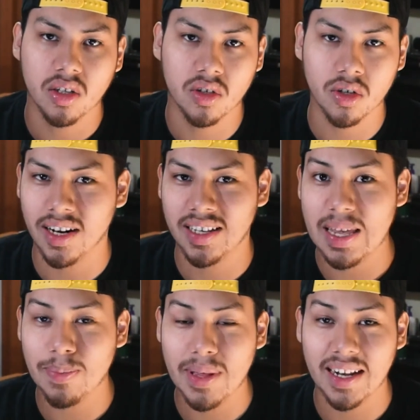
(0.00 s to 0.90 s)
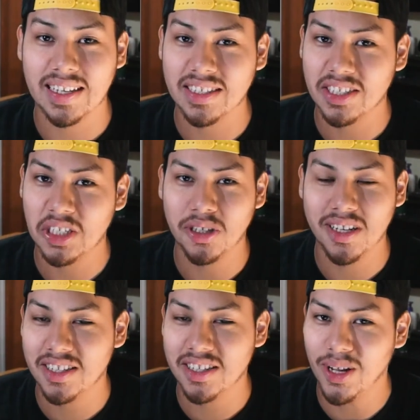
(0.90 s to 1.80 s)
try to keep that attention to
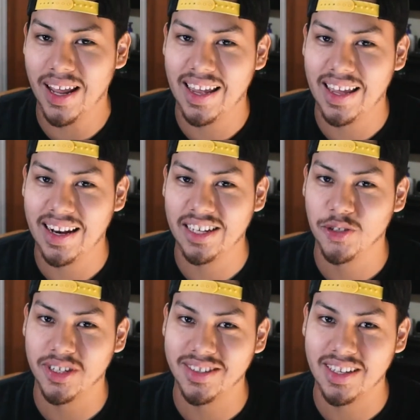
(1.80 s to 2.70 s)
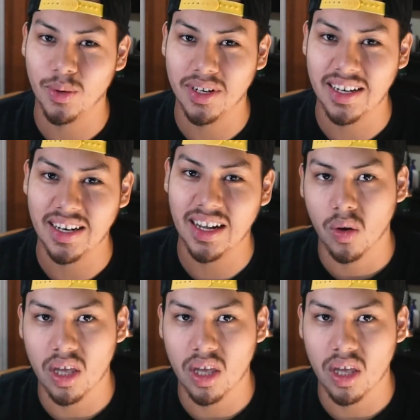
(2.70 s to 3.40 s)
detail, and I cannot stress that one enough.